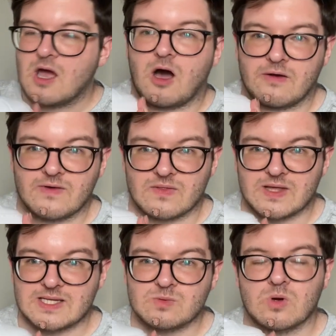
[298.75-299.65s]
I think
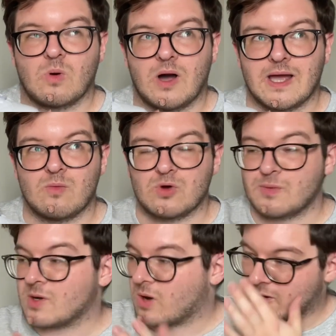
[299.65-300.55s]
these were quite, would
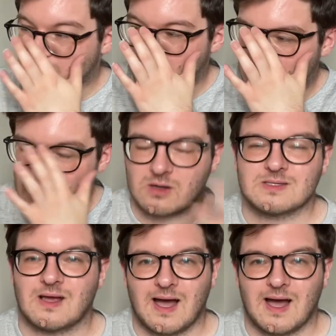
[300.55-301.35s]
be quite good for work because I